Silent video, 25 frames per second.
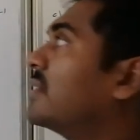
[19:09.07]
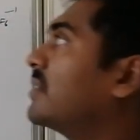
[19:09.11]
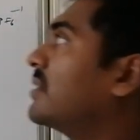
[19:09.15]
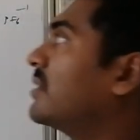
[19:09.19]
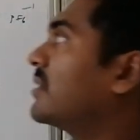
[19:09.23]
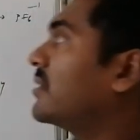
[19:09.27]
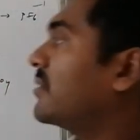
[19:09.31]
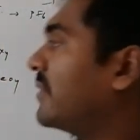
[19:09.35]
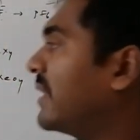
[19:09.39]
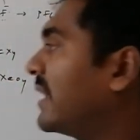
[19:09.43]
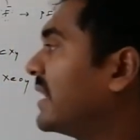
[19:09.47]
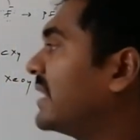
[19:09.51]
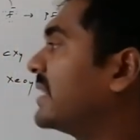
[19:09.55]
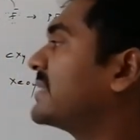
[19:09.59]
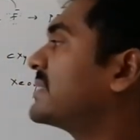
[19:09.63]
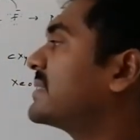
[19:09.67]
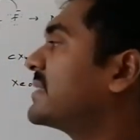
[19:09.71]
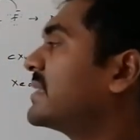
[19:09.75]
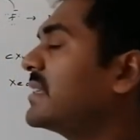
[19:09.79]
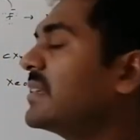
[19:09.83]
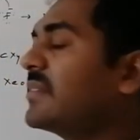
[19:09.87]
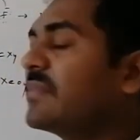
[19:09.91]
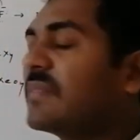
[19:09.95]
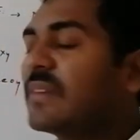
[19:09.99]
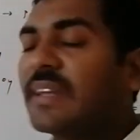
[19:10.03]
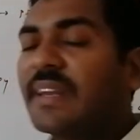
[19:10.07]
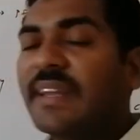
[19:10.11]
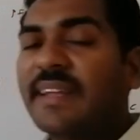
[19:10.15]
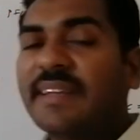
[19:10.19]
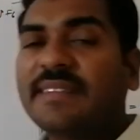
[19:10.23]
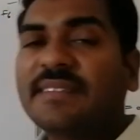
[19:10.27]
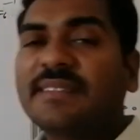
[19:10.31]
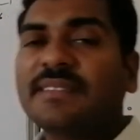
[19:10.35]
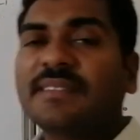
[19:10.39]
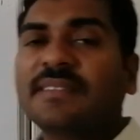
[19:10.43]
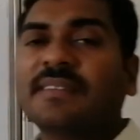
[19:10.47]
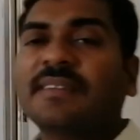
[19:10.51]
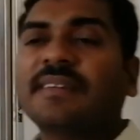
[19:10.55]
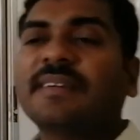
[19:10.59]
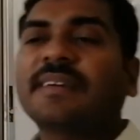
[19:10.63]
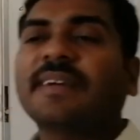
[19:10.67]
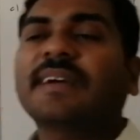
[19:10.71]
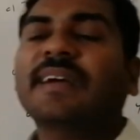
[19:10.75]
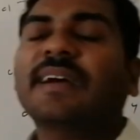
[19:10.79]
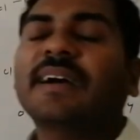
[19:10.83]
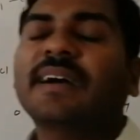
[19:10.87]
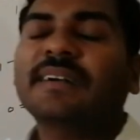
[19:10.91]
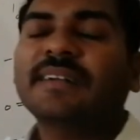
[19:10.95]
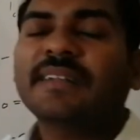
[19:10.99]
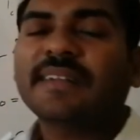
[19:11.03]
valency, whereas
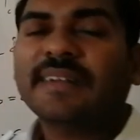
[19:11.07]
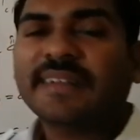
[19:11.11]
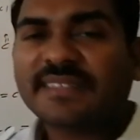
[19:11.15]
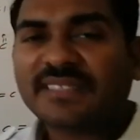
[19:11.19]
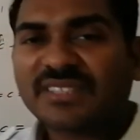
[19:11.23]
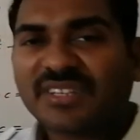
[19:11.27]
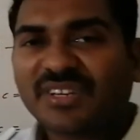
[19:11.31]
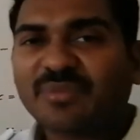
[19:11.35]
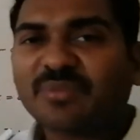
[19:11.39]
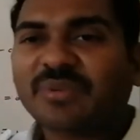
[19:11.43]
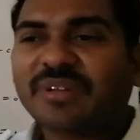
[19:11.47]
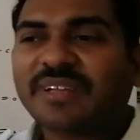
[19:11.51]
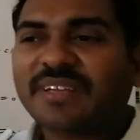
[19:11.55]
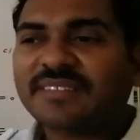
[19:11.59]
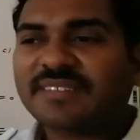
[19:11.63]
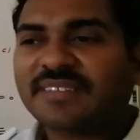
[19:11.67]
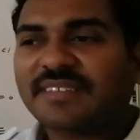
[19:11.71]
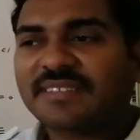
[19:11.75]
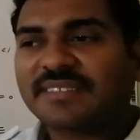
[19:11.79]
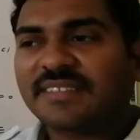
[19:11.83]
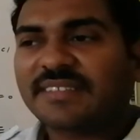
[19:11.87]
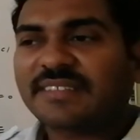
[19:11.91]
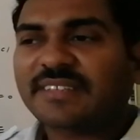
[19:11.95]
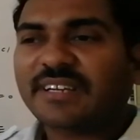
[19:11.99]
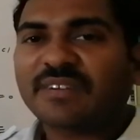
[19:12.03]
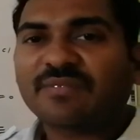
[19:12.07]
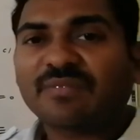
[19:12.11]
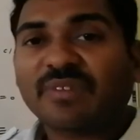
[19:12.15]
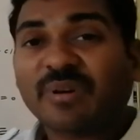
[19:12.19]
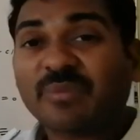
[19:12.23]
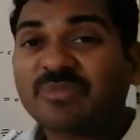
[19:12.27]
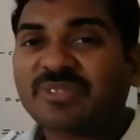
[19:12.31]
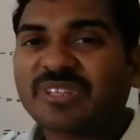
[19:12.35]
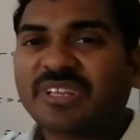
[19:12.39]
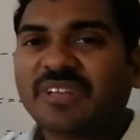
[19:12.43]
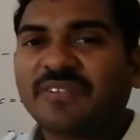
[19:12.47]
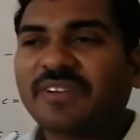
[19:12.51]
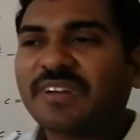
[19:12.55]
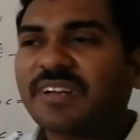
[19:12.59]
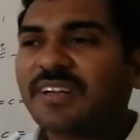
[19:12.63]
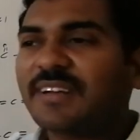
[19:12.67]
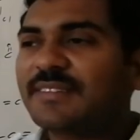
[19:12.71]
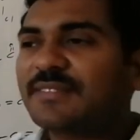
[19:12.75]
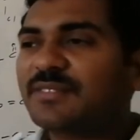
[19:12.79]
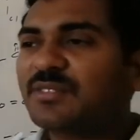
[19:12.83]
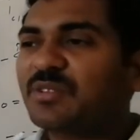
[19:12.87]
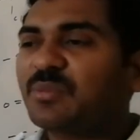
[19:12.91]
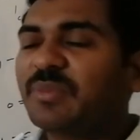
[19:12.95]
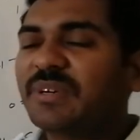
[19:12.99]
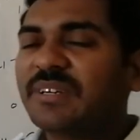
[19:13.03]
under extreme cases it can form 7
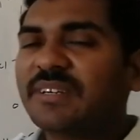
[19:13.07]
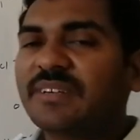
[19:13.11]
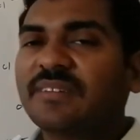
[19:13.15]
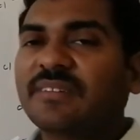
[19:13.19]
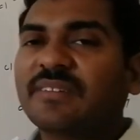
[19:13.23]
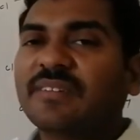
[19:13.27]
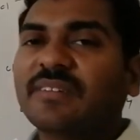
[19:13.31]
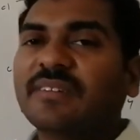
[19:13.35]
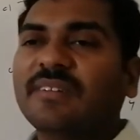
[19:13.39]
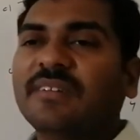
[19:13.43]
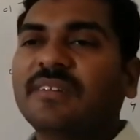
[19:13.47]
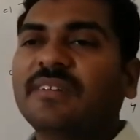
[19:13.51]
also, but